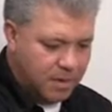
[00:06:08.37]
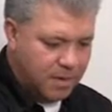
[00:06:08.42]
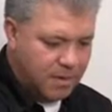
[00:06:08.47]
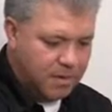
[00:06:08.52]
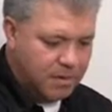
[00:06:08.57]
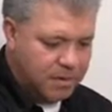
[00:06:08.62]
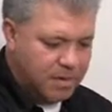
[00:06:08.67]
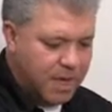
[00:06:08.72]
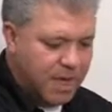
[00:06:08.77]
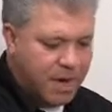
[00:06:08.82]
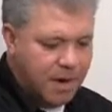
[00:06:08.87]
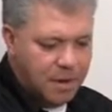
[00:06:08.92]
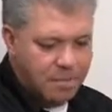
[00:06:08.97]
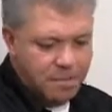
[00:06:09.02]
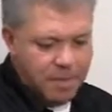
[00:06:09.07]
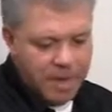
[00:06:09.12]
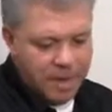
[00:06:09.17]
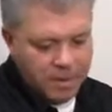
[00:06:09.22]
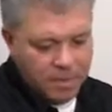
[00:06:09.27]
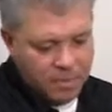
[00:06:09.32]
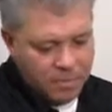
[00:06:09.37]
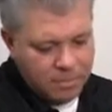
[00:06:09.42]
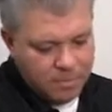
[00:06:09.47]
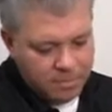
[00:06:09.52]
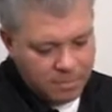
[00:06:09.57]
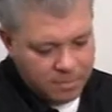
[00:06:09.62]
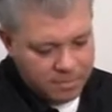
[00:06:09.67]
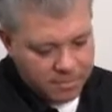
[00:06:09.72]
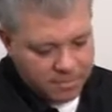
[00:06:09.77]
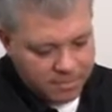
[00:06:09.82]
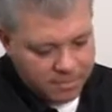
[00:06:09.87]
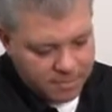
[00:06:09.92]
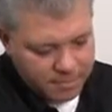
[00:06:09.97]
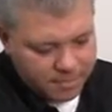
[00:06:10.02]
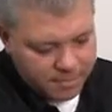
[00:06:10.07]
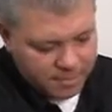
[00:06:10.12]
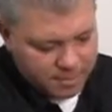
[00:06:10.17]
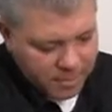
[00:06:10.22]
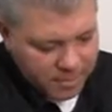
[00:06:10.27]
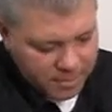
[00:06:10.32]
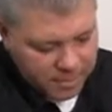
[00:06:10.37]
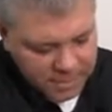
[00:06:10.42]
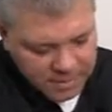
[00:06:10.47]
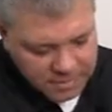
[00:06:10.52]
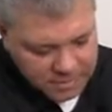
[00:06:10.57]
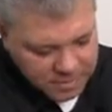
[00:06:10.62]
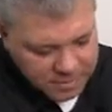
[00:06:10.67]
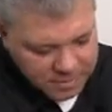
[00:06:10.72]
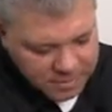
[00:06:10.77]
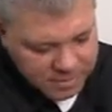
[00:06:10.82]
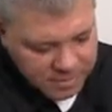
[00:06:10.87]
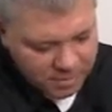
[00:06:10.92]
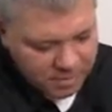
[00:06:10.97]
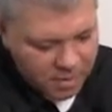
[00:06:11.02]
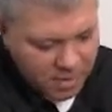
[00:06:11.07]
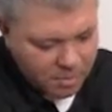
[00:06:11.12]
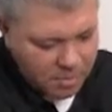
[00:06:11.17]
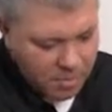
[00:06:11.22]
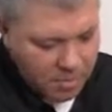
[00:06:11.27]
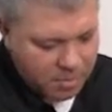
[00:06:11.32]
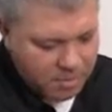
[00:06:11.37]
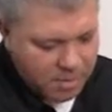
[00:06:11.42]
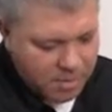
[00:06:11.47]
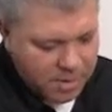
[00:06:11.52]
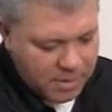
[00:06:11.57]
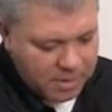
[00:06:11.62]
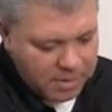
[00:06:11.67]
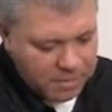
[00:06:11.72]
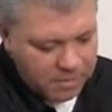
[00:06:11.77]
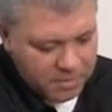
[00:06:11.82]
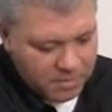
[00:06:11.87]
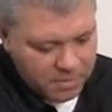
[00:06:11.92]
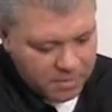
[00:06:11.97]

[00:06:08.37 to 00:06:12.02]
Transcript: setup menu, or excuse me, the run mode menu.